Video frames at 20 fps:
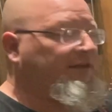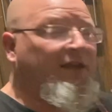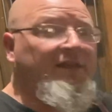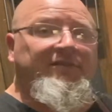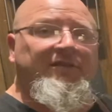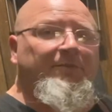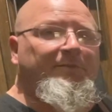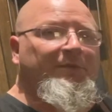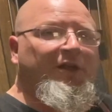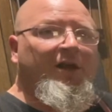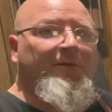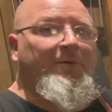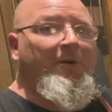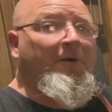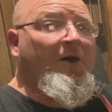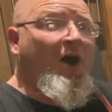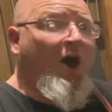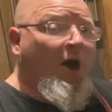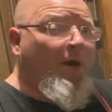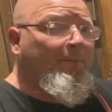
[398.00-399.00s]
doesn't become a
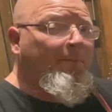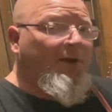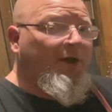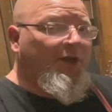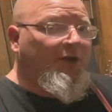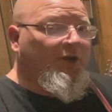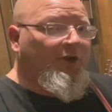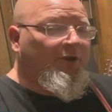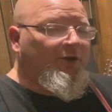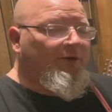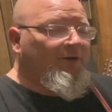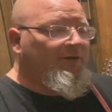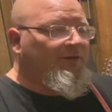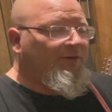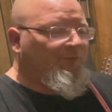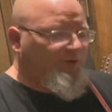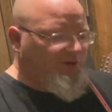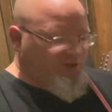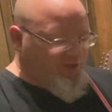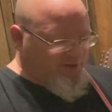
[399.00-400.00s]
humbucker
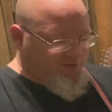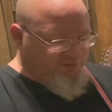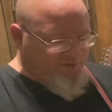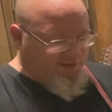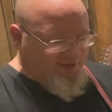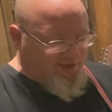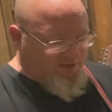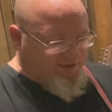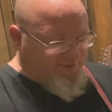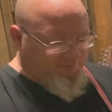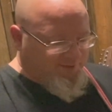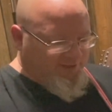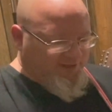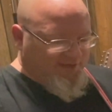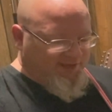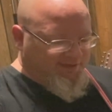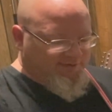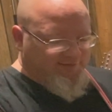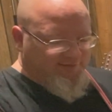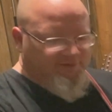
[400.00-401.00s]
when you do that. I mean,
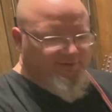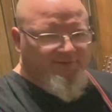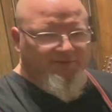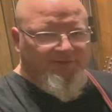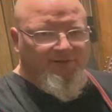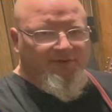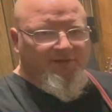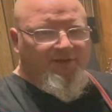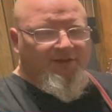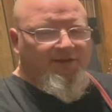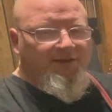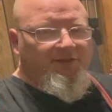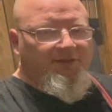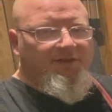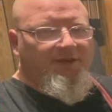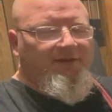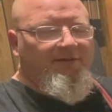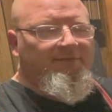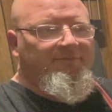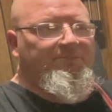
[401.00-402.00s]
that's the
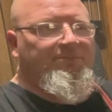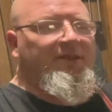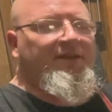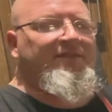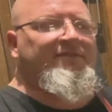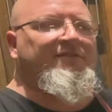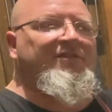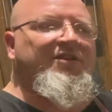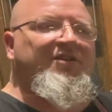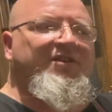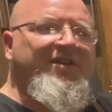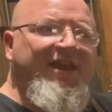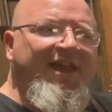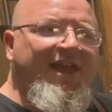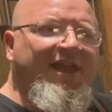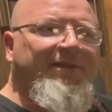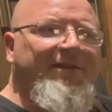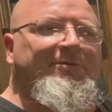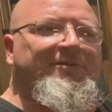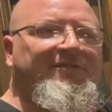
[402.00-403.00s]
thing. But it's the
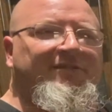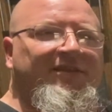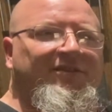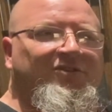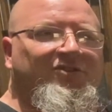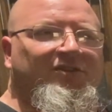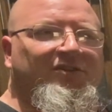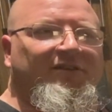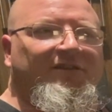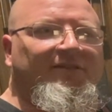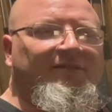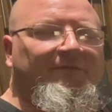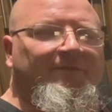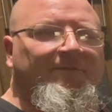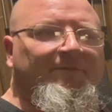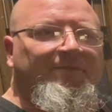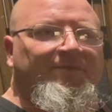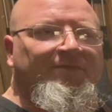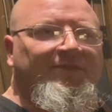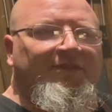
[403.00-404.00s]
neck position
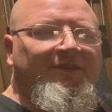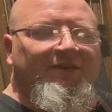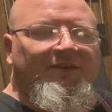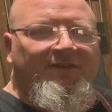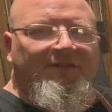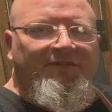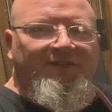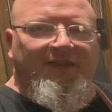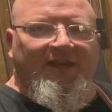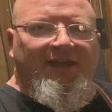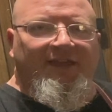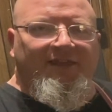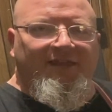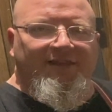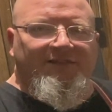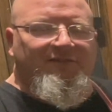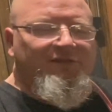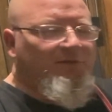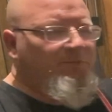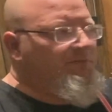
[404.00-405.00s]
that
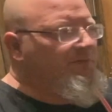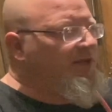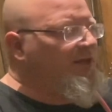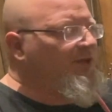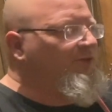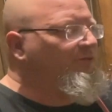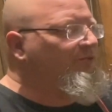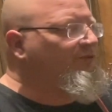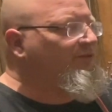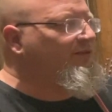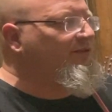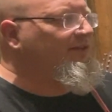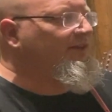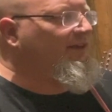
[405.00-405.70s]
gets the most